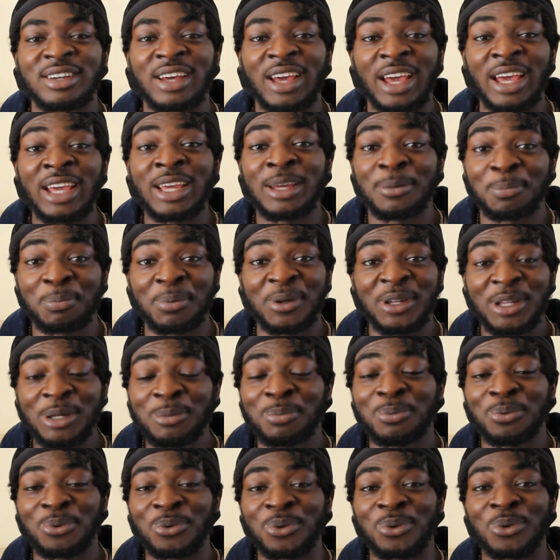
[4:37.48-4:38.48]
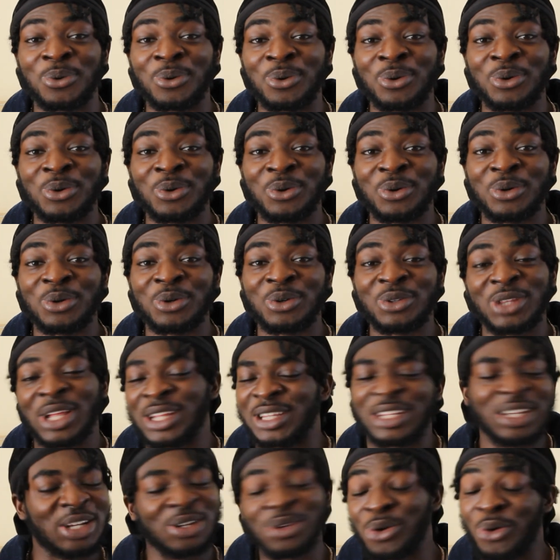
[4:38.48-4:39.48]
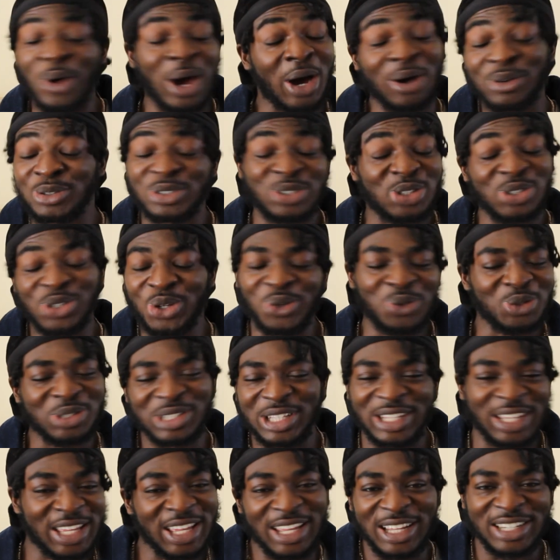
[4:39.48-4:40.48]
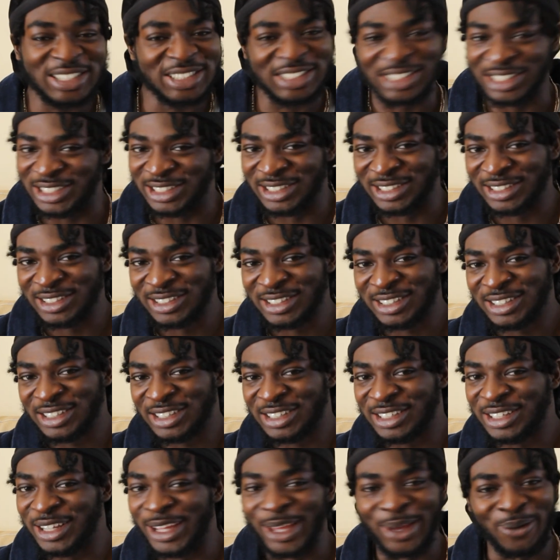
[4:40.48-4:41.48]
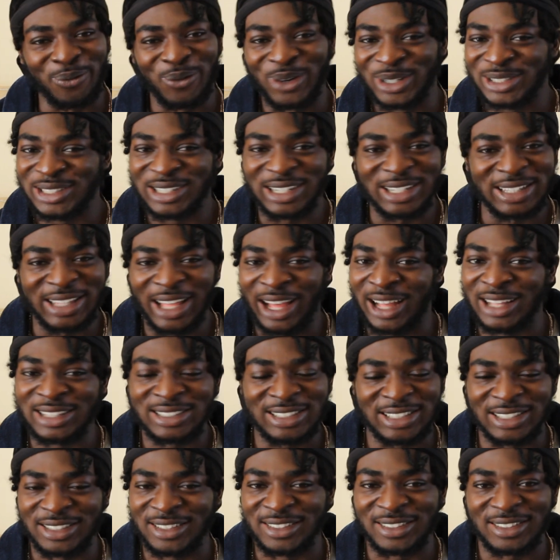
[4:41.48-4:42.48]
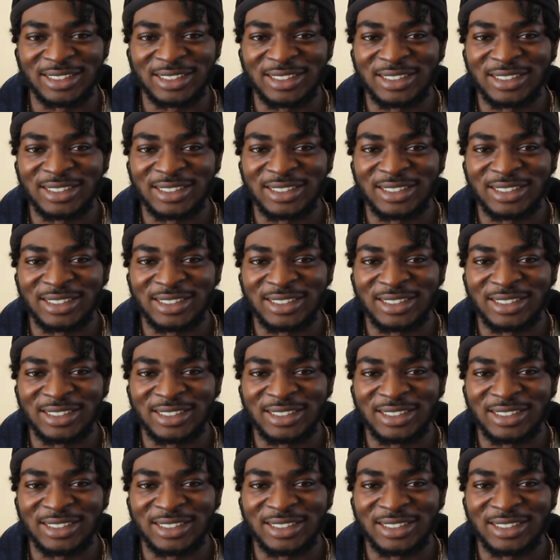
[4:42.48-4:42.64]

8 people that didn't know how to use the kitchen. It wasn't adapting.